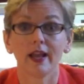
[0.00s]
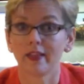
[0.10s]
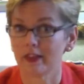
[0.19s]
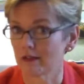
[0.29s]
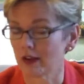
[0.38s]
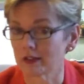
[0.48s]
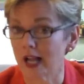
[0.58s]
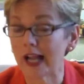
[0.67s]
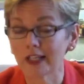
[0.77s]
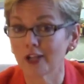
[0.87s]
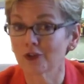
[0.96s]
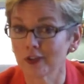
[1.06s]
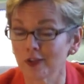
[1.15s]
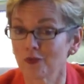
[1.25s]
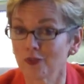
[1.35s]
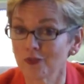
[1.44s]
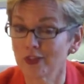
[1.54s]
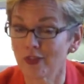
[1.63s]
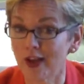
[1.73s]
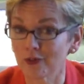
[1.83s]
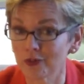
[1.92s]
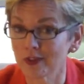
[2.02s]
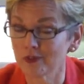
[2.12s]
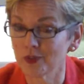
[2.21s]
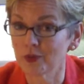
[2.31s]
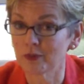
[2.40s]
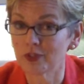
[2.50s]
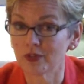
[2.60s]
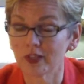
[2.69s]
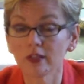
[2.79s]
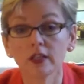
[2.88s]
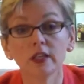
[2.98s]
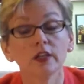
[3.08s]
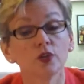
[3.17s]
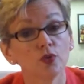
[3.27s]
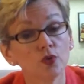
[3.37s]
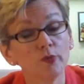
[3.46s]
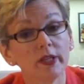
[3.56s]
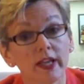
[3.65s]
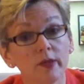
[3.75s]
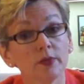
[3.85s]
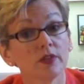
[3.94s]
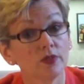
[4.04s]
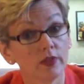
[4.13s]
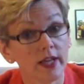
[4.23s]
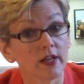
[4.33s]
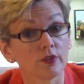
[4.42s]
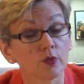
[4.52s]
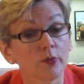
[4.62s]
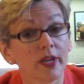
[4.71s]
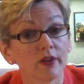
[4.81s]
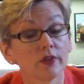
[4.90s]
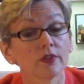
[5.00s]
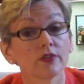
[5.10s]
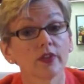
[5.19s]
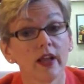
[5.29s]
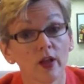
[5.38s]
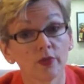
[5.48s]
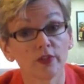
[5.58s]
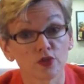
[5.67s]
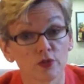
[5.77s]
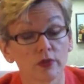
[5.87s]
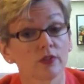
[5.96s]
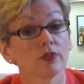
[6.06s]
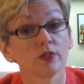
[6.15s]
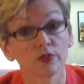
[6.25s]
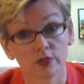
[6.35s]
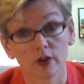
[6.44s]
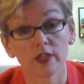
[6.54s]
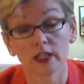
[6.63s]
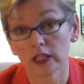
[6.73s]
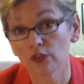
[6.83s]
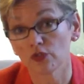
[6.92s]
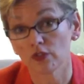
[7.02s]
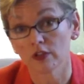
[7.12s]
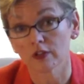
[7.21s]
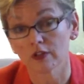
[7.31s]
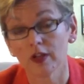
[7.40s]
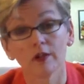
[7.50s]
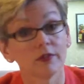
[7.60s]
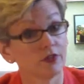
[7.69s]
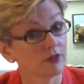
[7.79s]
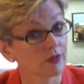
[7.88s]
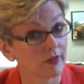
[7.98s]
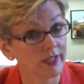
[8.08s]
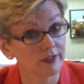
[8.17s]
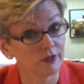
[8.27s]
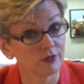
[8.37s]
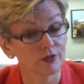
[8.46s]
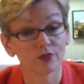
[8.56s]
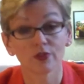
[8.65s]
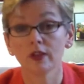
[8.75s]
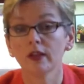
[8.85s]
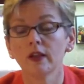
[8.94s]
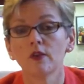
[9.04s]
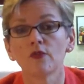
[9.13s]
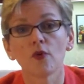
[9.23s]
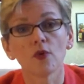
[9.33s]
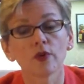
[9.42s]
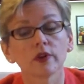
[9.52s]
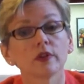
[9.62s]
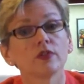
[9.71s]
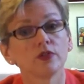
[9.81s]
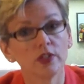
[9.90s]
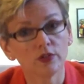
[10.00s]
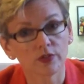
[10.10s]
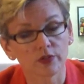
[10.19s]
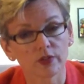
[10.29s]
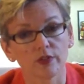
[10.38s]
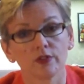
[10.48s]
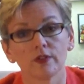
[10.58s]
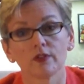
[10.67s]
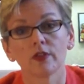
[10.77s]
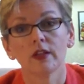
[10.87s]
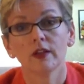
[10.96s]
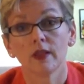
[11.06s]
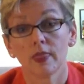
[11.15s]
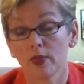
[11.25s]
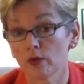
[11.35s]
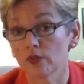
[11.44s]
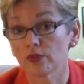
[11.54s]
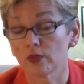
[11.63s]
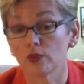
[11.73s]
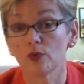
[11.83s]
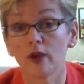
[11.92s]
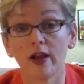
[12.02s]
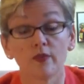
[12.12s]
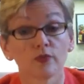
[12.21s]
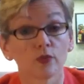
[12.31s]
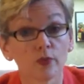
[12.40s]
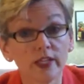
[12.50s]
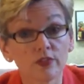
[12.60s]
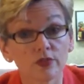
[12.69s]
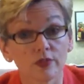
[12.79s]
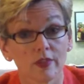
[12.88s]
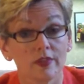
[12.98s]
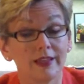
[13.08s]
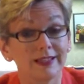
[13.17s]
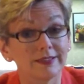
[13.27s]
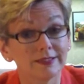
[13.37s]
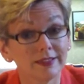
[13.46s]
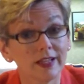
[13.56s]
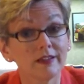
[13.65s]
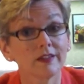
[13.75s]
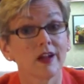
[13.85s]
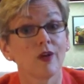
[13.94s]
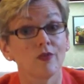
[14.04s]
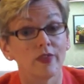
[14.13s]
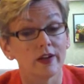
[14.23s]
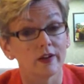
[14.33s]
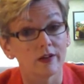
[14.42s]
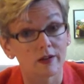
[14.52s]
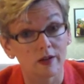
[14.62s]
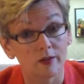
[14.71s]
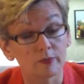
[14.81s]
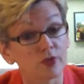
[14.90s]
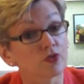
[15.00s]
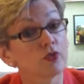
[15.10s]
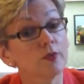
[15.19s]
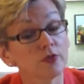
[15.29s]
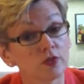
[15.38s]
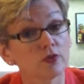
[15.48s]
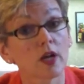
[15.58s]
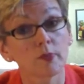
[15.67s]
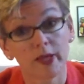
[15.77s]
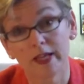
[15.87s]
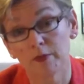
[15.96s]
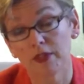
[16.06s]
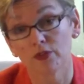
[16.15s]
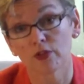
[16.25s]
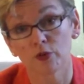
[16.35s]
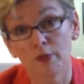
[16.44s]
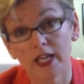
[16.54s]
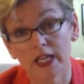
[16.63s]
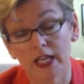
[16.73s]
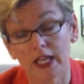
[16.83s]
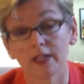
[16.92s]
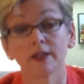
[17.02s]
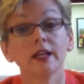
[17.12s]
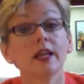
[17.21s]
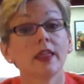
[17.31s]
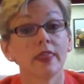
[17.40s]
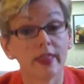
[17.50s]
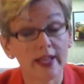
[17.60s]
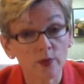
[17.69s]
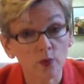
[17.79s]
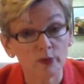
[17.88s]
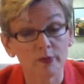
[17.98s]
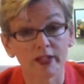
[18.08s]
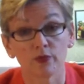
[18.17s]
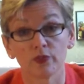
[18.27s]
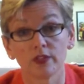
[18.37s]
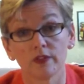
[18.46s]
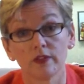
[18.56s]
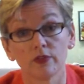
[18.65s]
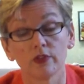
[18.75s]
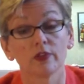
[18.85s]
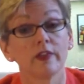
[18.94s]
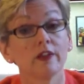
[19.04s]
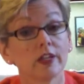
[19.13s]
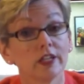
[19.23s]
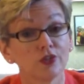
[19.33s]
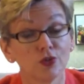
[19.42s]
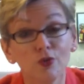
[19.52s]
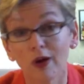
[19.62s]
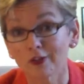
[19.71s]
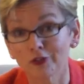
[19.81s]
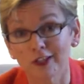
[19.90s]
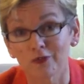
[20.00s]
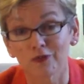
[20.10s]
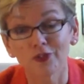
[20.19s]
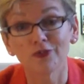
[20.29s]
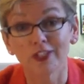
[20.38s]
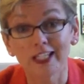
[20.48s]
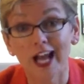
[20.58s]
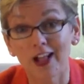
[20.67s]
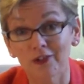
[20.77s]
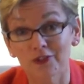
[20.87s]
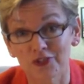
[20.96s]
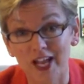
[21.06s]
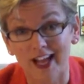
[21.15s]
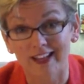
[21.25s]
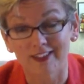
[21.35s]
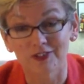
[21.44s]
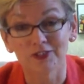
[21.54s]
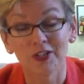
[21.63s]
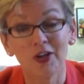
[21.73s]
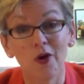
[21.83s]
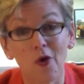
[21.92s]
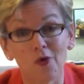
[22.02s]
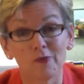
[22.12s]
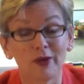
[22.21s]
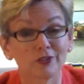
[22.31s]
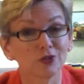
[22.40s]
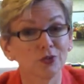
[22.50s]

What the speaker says: and there are 950,000 of you in Michigan, you will be able to stay on your parents' health insurance starting this year, which is great news. For senior citizens, those who have reached the extent of their prescription drug payments under Medicaid, they will be benefited this year. They'll get a $250 check. There's about